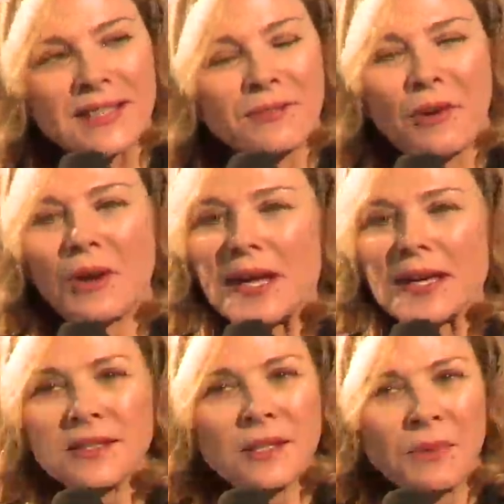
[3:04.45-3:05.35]
It's a very
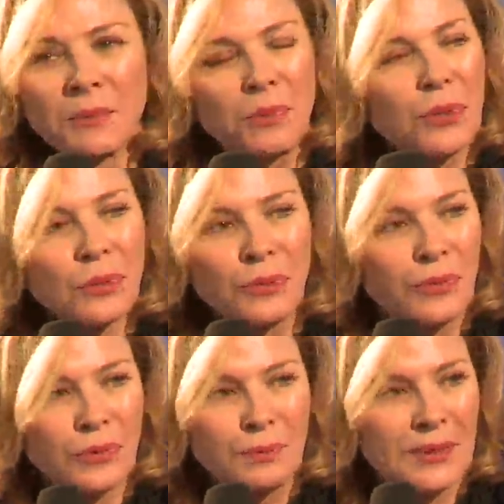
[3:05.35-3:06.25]
intimate,
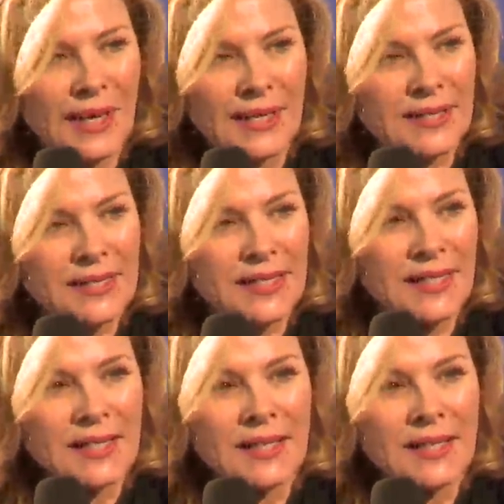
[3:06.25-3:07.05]
beautiful place.